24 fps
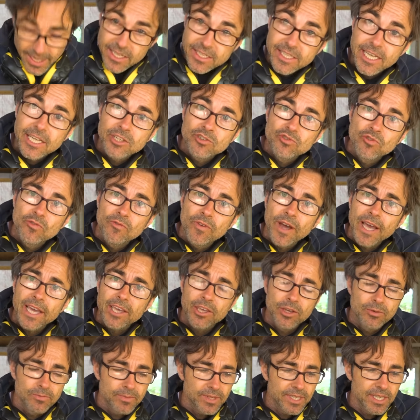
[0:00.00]
central
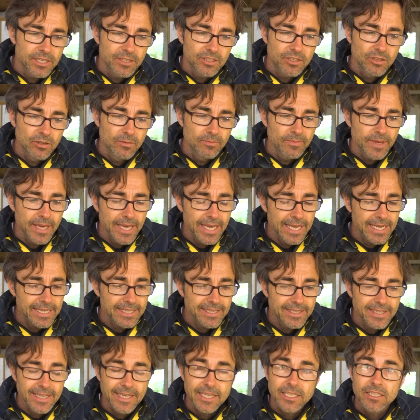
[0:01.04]
vacuum system
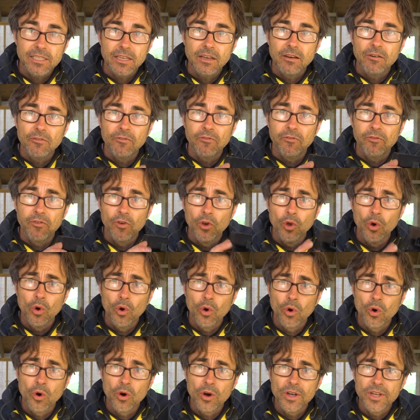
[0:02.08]
is this
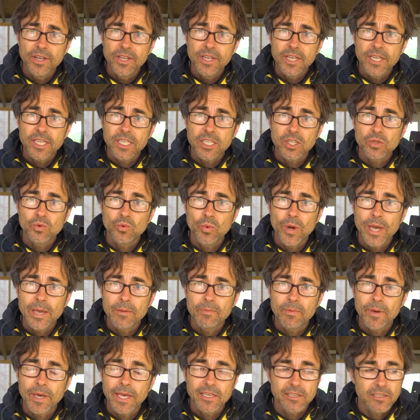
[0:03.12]
floor
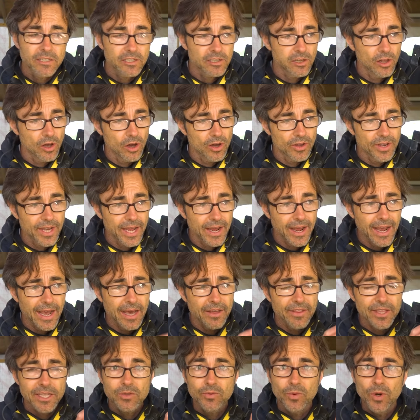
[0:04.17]
sweeping slot. Now
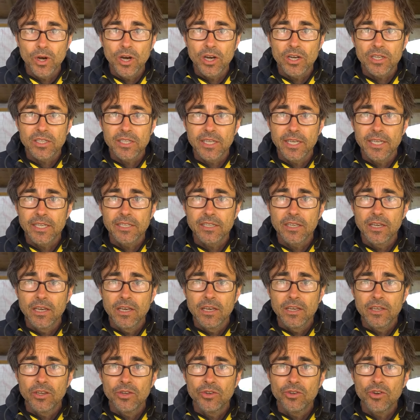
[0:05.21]
how this works is
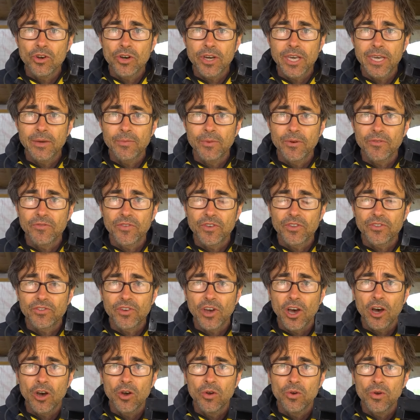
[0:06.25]
you knock it with your
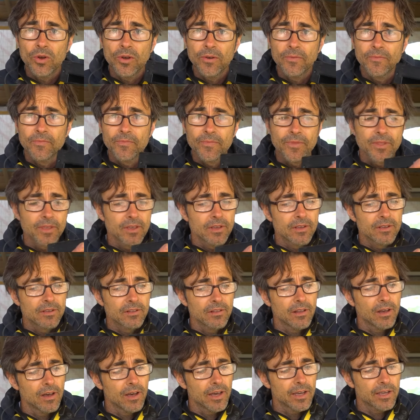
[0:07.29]
toe,
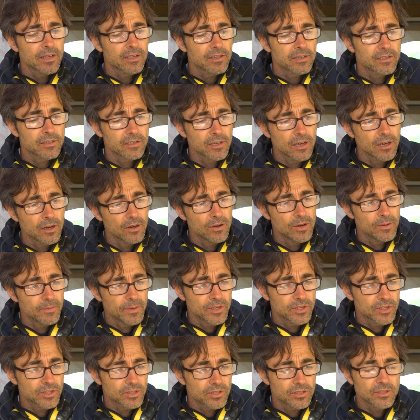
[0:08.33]
like so,
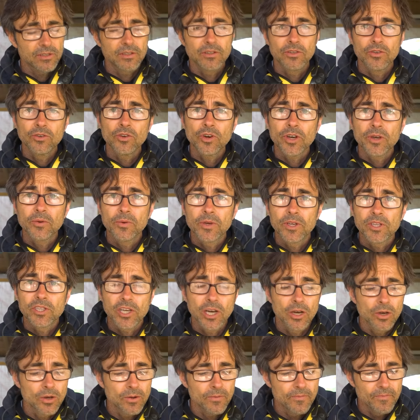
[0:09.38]
you knock it with your
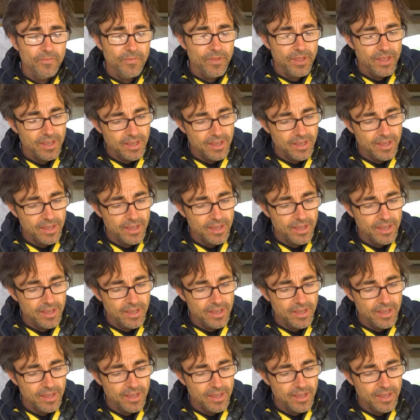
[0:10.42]
toe,